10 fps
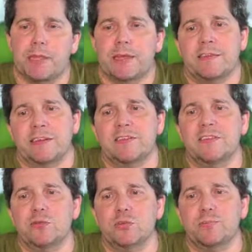Since
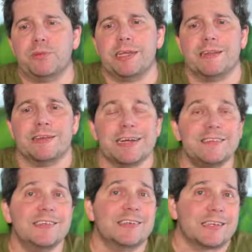this was played in
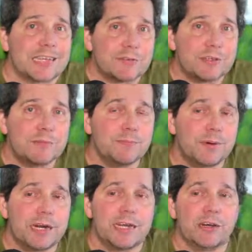1911
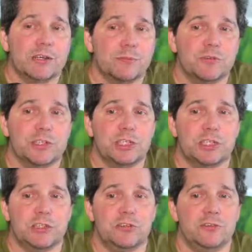by Aron Nimzowitsch,
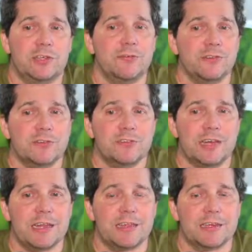it's safe to
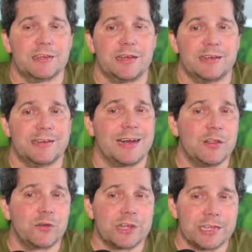say that
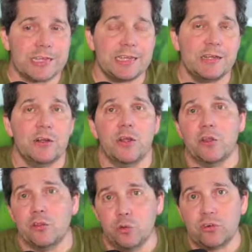neither he
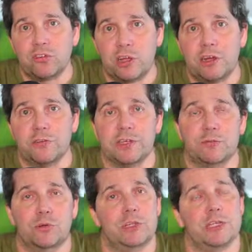nor Salwe
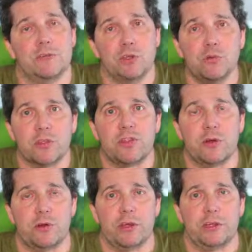really knew the
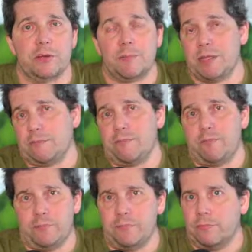theory on it. I mean,
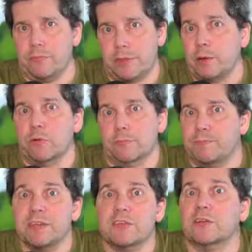they were
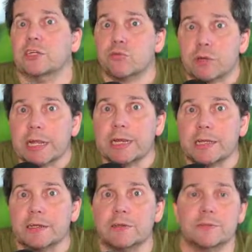basically creating
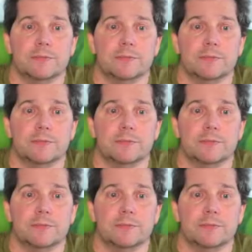it.